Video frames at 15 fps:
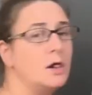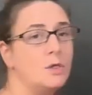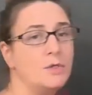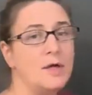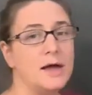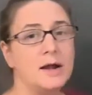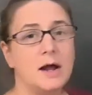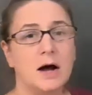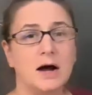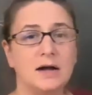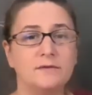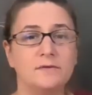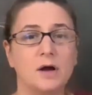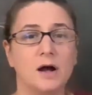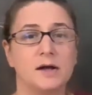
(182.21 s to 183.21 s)
then
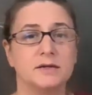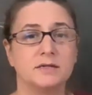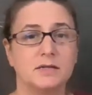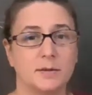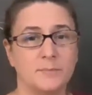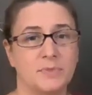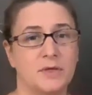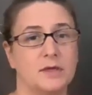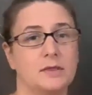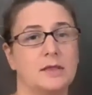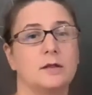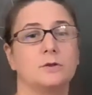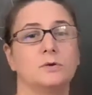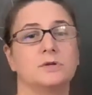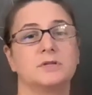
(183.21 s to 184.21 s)
I've got something
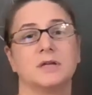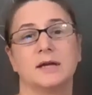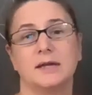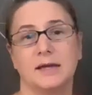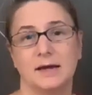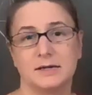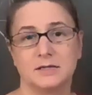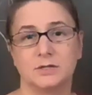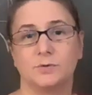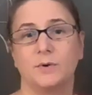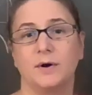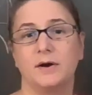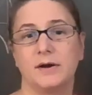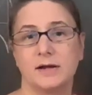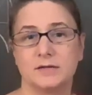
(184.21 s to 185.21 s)
that looks like x
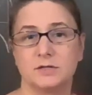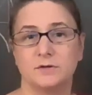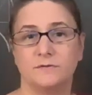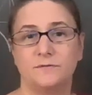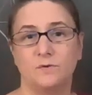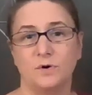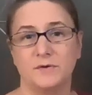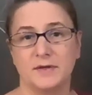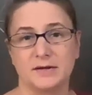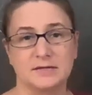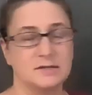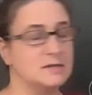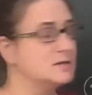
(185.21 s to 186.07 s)
squared, x to the 4th, x to the